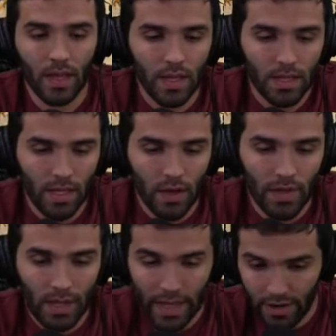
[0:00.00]
So the
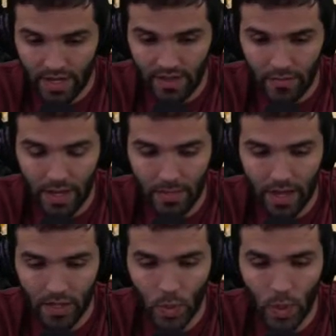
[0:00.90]
Lakers have played
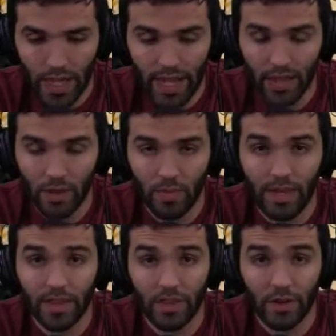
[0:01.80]
about 28. They're
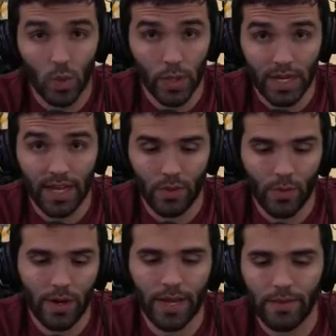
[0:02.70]
playing their 29th right now.